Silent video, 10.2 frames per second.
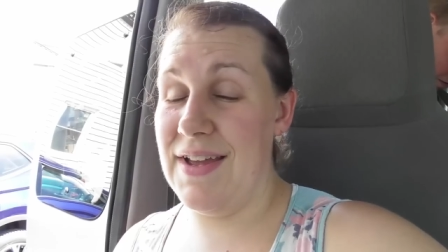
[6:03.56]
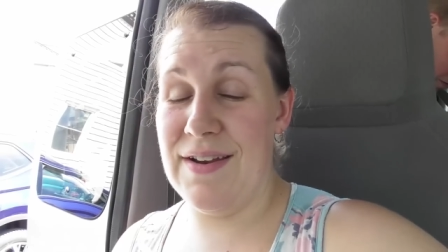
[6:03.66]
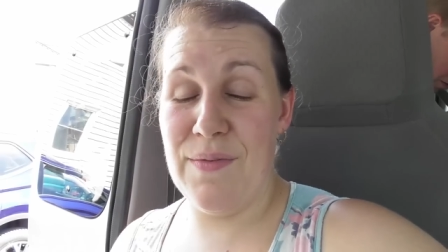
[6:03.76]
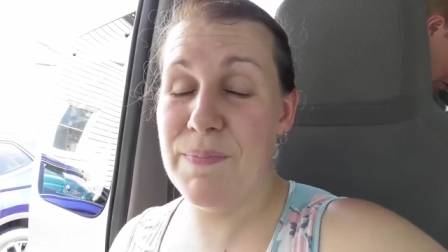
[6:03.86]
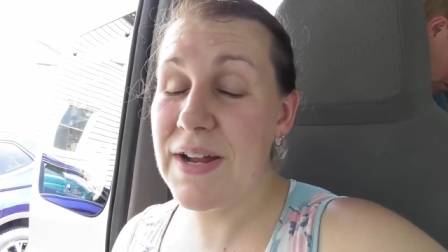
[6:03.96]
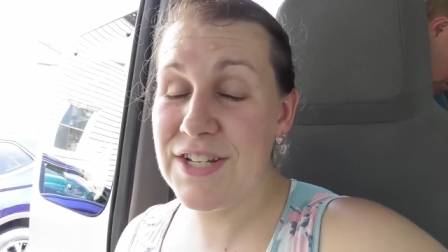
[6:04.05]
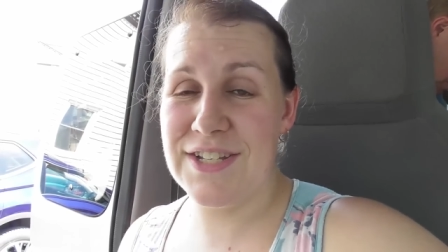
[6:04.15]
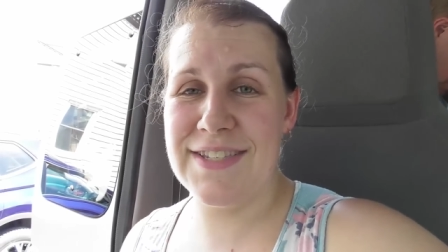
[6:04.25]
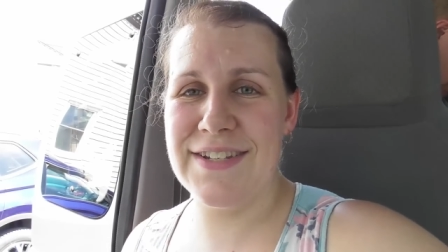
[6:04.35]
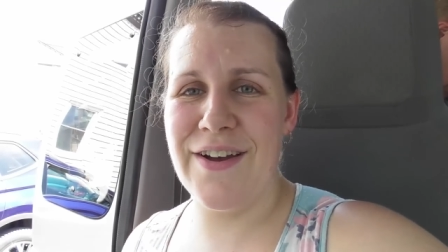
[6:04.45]
a bunch
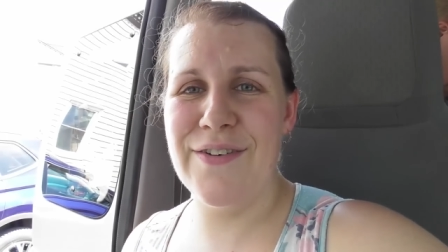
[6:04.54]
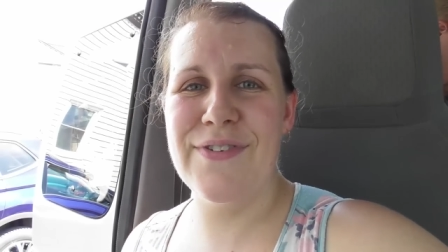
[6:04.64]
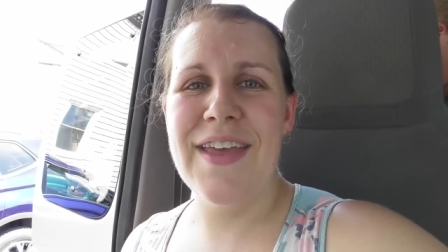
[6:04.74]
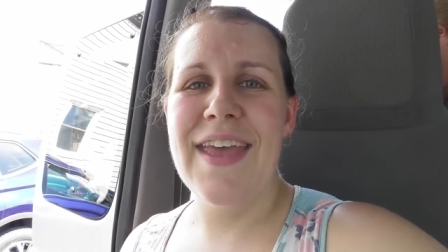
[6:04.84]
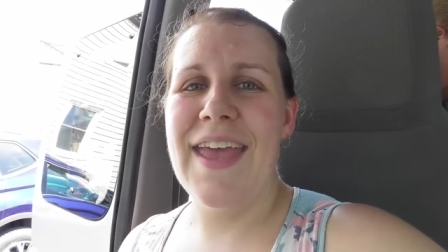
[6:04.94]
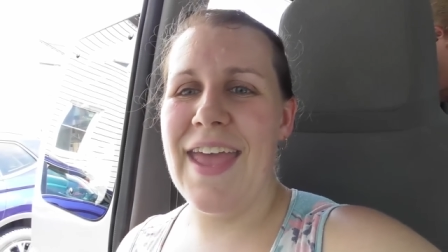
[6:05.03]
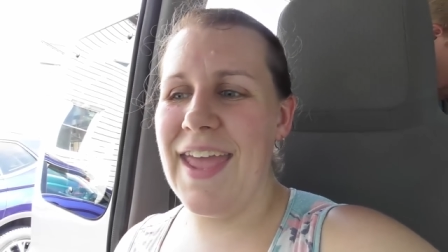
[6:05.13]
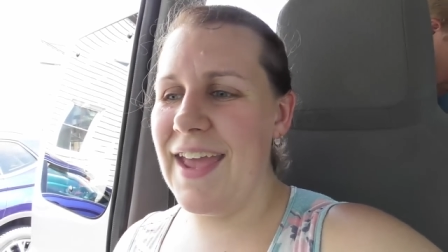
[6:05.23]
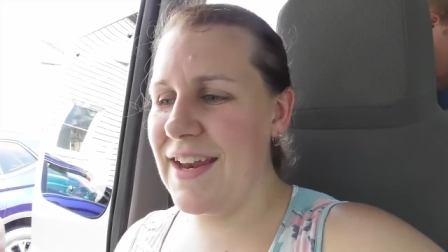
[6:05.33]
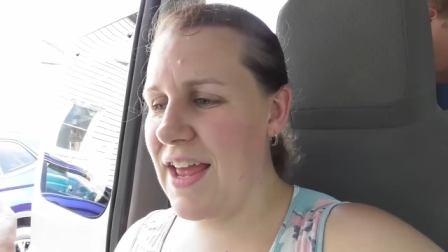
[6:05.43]
of stuff.
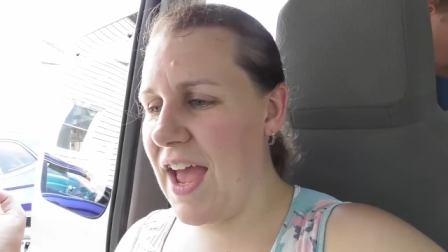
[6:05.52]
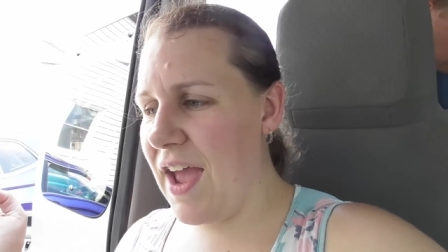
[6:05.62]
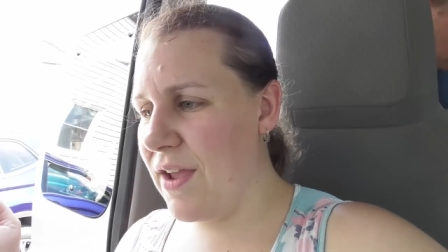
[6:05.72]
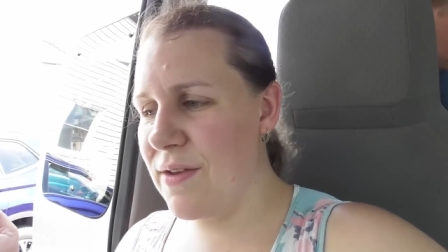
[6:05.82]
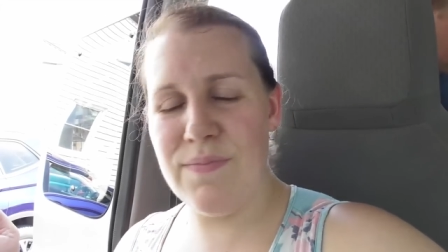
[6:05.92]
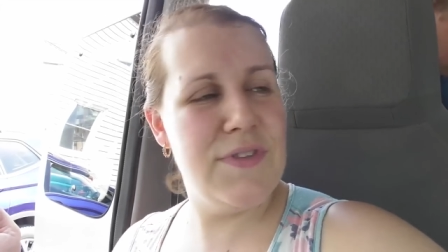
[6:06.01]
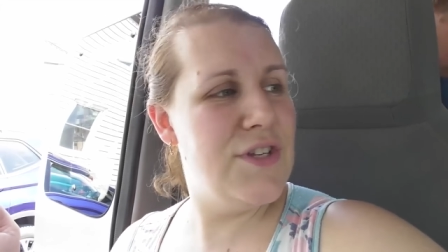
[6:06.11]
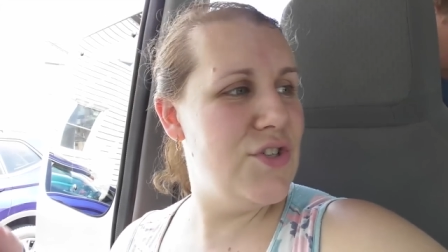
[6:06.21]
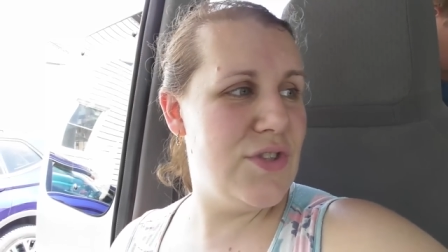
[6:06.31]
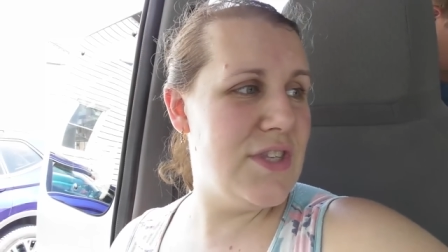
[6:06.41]
And I,
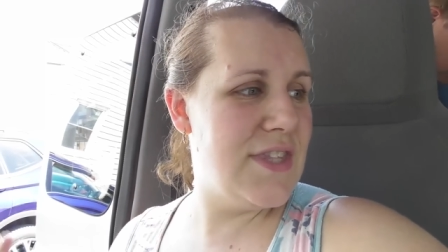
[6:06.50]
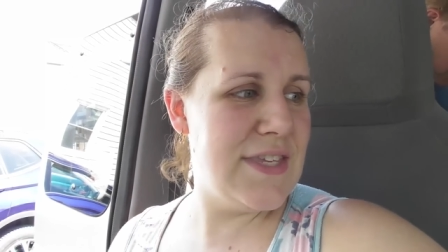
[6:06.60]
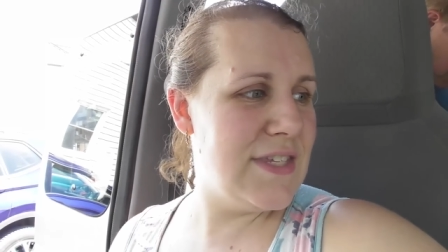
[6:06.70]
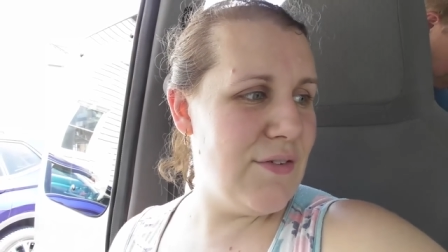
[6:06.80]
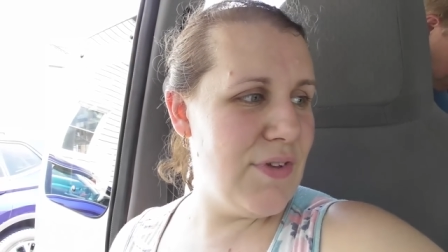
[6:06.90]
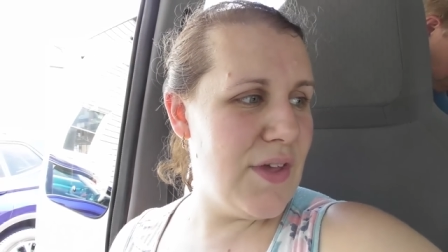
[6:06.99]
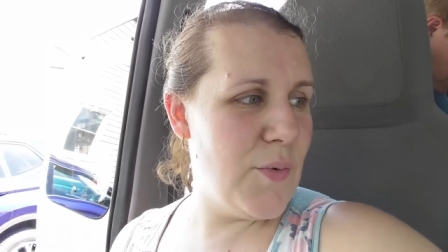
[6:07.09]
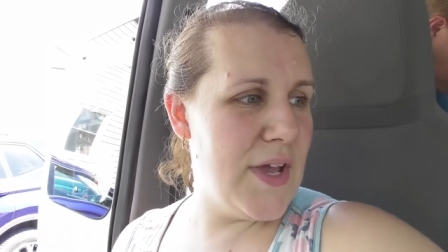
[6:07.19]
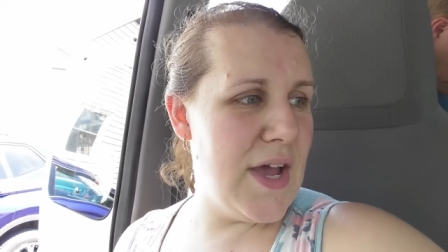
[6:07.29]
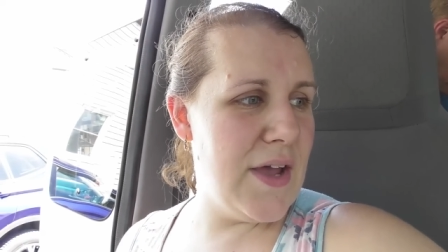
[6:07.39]
did you, did they see everything
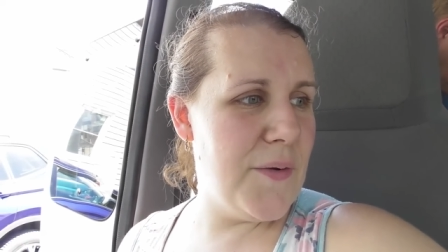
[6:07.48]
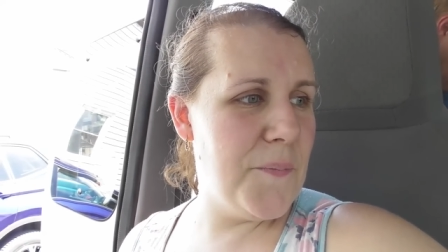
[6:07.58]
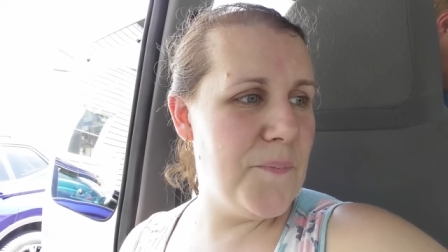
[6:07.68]
we got?